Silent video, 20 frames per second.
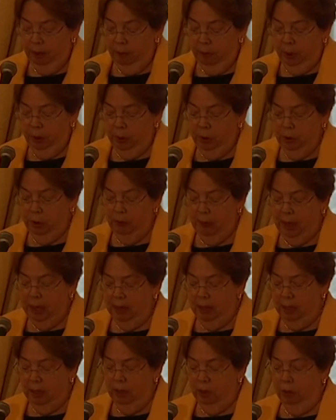posed by
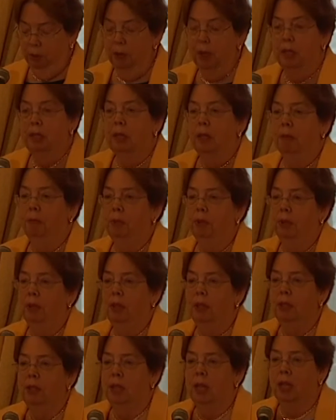the increasing
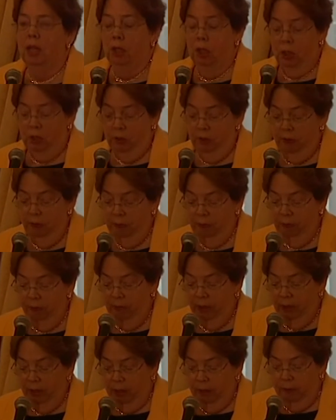politicization
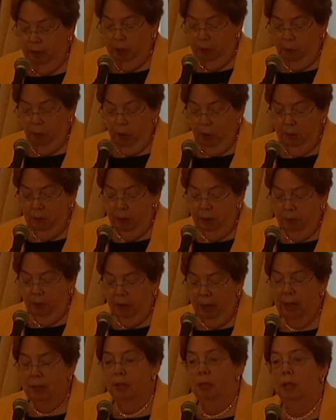of the appointment
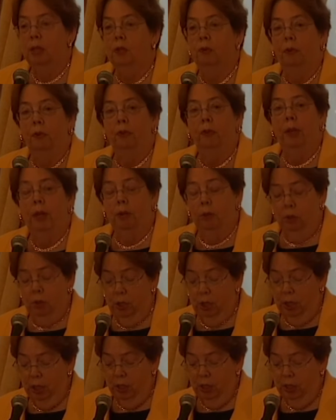process for federal
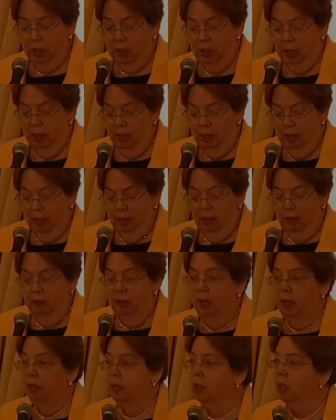judges
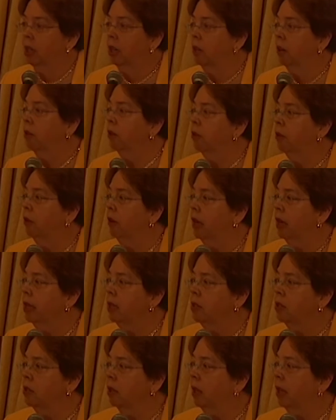that has
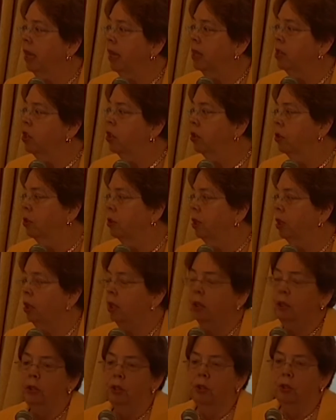characterized the last 30
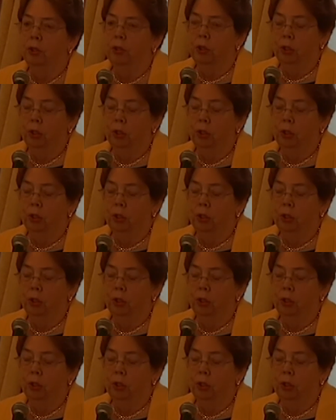years or